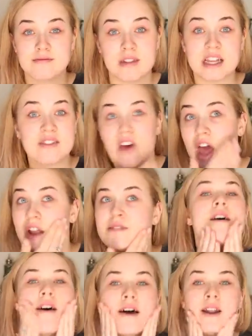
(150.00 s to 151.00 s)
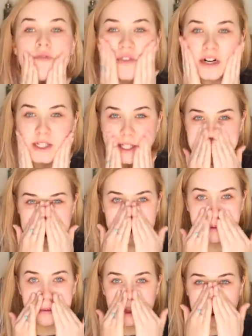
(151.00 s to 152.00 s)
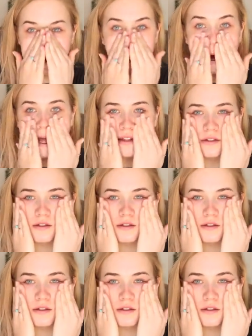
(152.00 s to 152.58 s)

It's fine. And at first it's going to be really quite